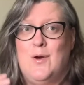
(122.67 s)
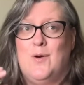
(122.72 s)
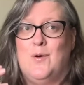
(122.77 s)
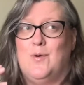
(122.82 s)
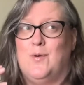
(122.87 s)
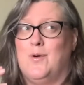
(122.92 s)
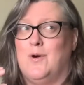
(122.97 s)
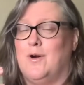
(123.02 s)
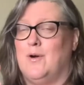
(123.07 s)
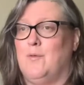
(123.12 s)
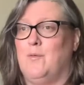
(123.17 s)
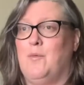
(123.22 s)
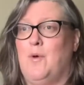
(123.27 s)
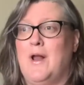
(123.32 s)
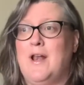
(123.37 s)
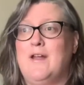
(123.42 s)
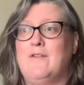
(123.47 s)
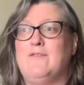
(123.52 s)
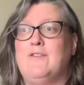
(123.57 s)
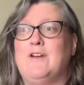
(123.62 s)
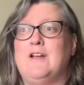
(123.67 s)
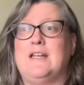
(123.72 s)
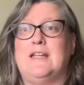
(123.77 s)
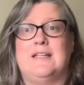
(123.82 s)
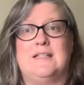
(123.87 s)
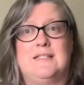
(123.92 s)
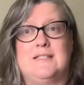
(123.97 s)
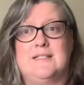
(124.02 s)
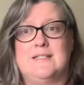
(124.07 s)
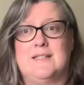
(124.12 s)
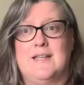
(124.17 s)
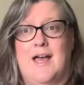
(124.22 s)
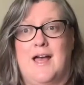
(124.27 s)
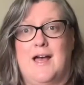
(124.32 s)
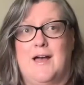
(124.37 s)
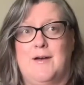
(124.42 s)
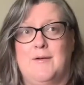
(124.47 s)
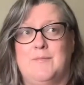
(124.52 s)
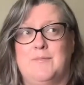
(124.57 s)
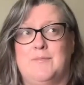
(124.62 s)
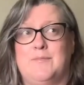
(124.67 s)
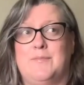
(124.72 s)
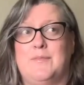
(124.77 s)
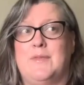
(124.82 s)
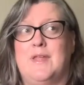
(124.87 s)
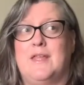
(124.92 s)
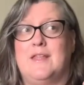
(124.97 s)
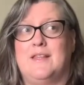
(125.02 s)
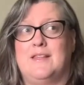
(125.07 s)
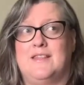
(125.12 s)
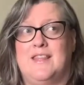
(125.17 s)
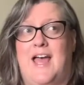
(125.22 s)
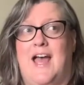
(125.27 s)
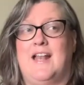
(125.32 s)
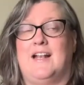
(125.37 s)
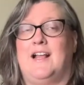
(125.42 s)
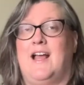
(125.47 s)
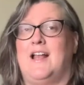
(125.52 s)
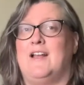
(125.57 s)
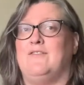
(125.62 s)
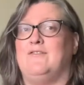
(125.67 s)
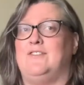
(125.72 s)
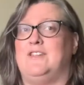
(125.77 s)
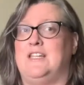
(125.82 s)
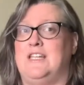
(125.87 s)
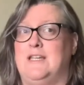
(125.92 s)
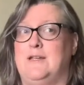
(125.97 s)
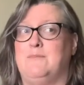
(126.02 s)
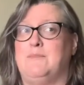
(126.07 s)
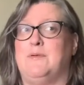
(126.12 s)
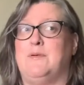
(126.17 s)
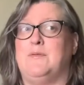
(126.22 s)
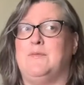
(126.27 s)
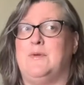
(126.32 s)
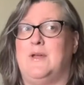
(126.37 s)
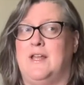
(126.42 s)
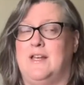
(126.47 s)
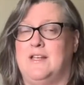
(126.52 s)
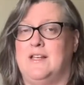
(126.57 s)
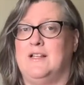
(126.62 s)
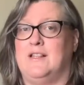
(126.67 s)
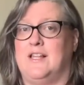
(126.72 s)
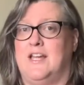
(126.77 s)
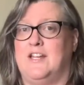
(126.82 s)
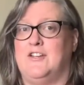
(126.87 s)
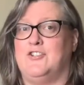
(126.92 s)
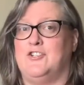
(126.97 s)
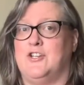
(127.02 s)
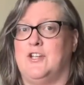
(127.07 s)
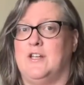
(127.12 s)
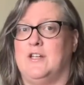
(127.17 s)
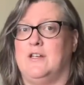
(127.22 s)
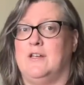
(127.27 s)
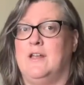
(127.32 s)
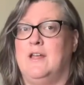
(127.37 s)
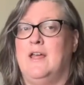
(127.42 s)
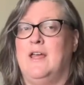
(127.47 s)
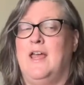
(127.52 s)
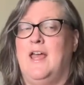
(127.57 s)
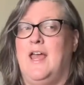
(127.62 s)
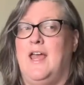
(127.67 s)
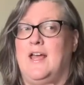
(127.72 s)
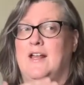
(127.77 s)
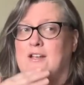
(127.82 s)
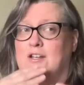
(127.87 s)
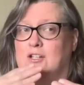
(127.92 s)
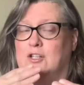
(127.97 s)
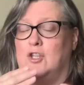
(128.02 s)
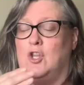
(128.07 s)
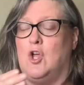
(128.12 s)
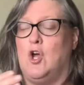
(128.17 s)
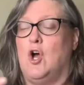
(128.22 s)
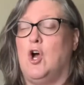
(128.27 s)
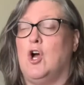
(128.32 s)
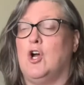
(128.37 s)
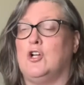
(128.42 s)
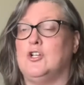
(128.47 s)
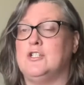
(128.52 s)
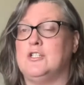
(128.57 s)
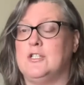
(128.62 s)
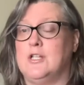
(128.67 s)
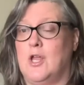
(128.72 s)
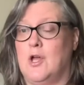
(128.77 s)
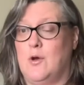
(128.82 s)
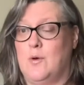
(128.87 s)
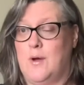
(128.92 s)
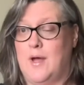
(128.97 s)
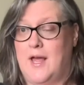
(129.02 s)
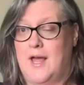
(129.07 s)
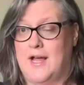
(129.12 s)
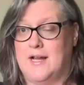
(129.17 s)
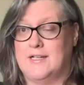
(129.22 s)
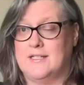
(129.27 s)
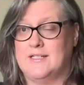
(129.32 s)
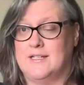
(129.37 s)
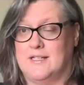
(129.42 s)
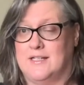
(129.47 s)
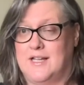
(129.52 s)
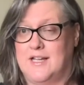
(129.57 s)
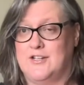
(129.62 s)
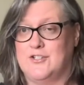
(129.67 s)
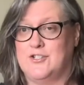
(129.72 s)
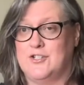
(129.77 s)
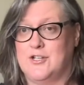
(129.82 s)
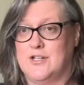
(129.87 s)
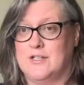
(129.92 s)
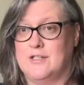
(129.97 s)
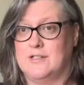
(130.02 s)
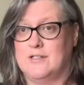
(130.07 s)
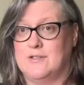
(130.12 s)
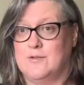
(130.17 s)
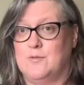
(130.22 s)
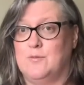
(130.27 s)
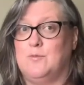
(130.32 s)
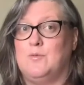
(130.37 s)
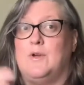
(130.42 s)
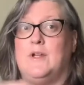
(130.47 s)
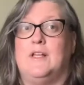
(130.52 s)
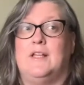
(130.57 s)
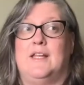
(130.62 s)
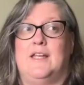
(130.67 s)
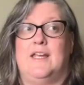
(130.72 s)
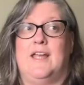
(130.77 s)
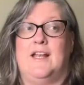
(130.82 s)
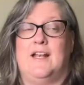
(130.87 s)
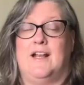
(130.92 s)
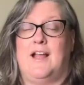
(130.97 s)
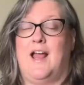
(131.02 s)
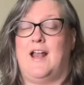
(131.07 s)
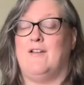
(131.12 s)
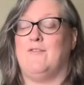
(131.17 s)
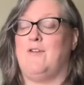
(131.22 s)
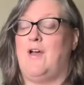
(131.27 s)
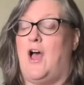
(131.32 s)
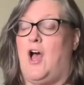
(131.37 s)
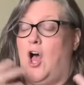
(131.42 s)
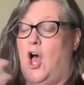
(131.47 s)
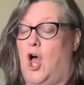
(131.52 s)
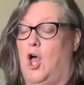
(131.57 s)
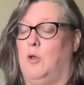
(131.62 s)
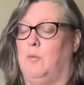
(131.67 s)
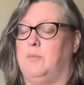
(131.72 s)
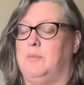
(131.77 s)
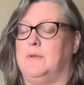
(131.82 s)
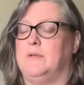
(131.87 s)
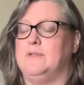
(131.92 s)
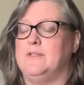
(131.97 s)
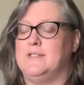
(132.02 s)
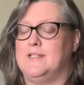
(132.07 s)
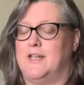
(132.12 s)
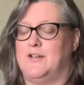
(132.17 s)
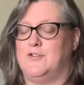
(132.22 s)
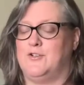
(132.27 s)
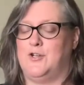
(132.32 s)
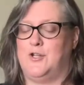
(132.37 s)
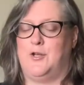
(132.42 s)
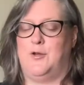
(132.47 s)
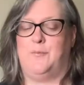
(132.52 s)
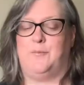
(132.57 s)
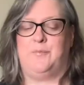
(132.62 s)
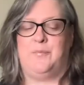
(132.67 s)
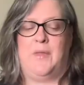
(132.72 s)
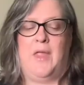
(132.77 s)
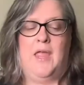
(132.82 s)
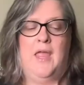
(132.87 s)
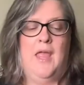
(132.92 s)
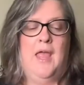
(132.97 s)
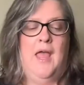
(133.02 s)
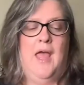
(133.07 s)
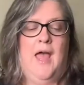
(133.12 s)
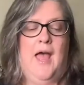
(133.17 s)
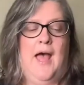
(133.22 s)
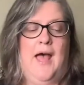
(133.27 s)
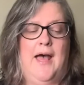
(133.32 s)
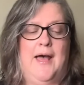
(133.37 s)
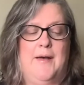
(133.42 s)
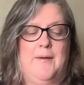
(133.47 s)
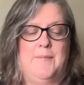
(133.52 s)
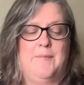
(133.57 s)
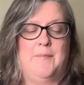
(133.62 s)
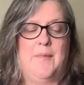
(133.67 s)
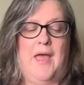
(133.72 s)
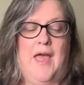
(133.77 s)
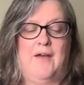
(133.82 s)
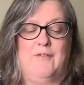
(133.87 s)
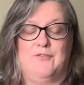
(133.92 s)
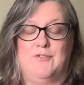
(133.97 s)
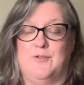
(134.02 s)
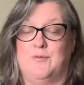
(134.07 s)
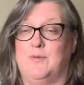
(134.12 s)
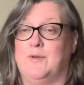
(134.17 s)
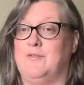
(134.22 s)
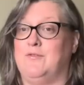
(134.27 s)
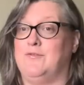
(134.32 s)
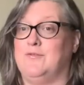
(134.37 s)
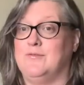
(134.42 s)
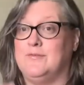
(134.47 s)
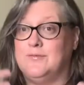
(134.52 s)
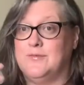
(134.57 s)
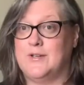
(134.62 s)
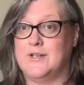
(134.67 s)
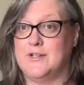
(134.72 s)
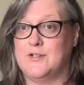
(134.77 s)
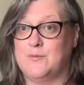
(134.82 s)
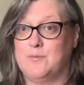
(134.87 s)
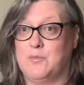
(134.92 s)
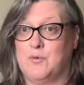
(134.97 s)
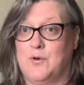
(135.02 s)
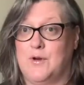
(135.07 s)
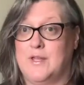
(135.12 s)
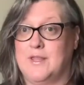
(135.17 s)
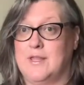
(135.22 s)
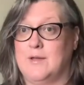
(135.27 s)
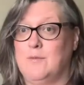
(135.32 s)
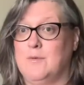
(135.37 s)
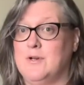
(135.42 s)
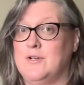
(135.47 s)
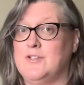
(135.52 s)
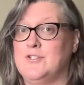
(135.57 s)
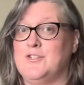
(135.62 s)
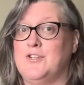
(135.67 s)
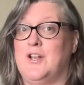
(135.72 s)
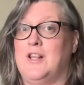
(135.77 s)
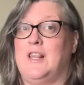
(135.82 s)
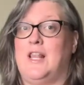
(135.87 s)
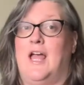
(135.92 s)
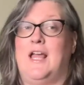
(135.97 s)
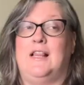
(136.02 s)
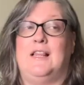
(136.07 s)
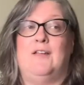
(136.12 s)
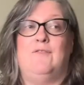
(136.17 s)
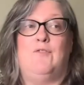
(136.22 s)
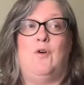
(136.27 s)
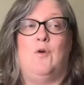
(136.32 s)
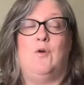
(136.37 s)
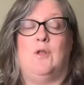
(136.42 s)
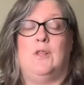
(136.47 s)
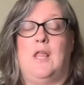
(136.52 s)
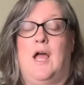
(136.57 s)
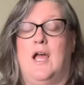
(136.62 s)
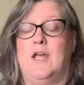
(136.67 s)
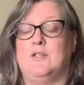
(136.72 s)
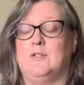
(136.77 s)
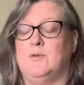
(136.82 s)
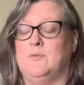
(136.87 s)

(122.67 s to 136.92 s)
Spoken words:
or whatever it is, that kind of deep inhalation and a long, slow exhalation really can kind of help center you. After we've finished breathing, we're just going to lightly vocalize.